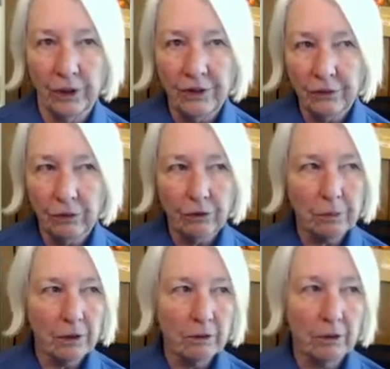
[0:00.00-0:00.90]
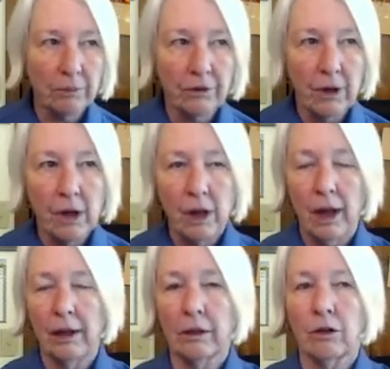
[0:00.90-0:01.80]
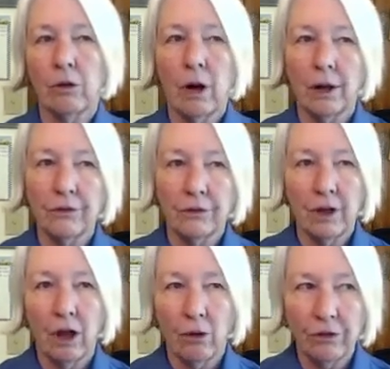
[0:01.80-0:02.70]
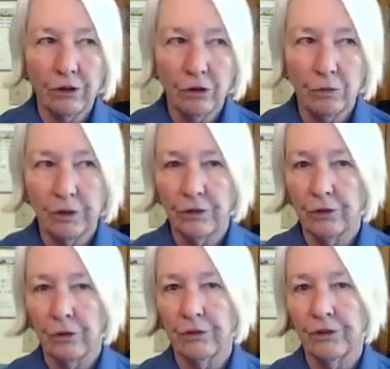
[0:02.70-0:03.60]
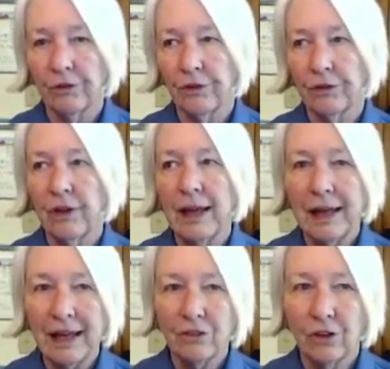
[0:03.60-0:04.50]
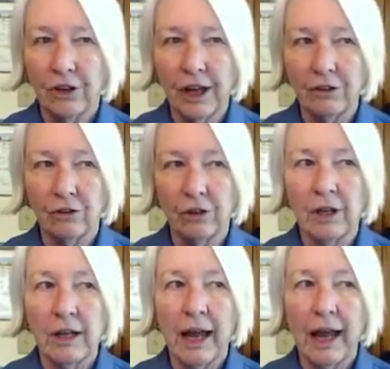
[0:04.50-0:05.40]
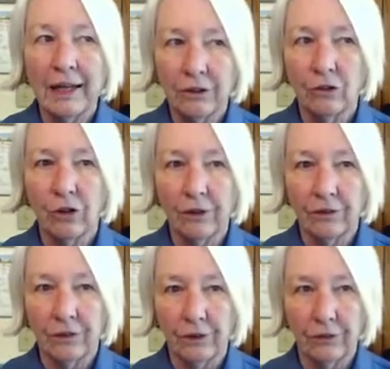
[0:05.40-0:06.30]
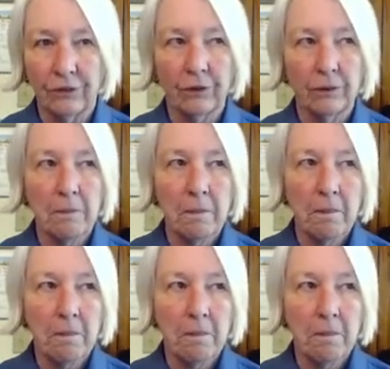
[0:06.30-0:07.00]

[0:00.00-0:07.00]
and research programs, and across health and human services, education, and justice.